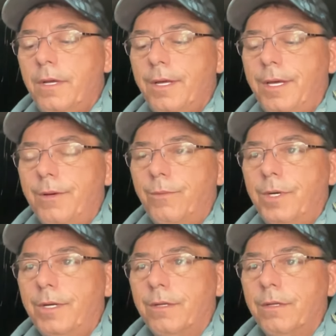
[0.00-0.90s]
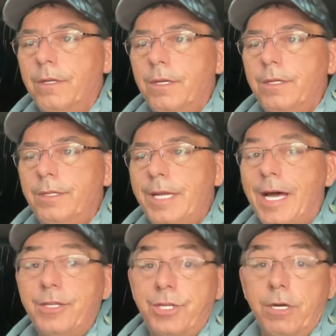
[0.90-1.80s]
it will
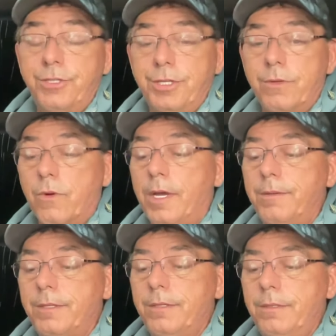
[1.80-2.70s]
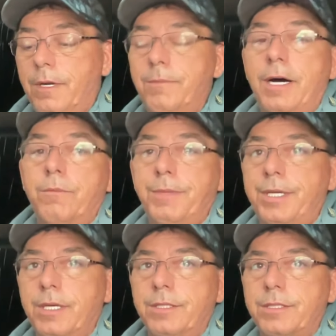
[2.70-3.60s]
not charge you the right amount
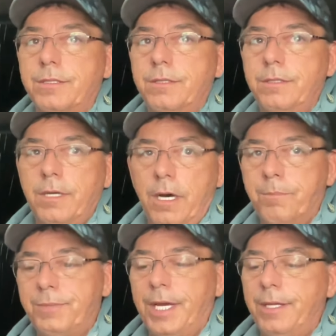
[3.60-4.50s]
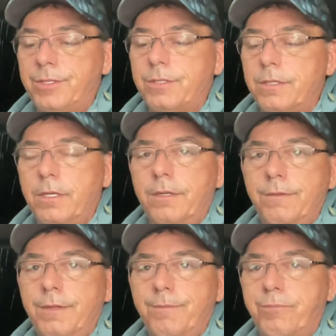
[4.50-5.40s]
because the updates,
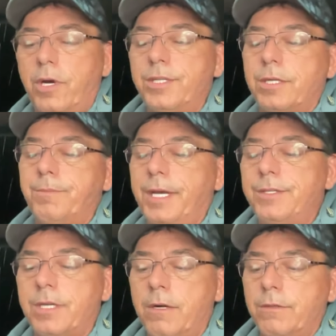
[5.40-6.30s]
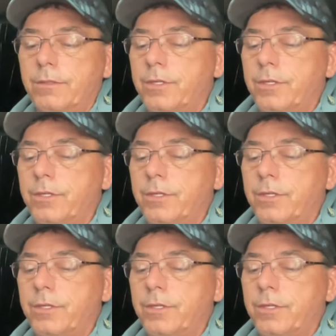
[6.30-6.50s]
the price updates aren't